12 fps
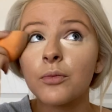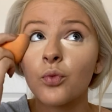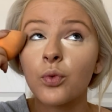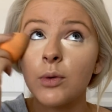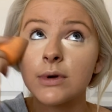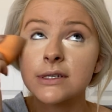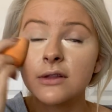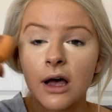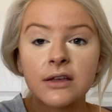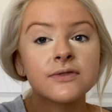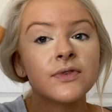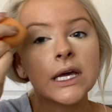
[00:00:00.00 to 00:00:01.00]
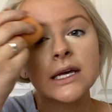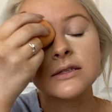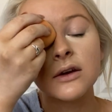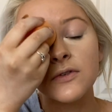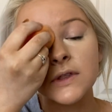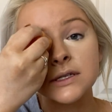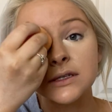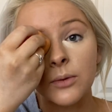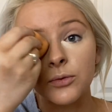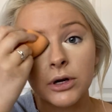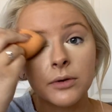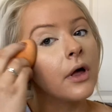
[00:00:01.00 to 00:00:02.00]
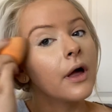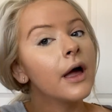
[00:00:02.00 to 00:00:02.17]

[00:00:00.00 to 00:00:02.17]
We went to Las Vegas over the summer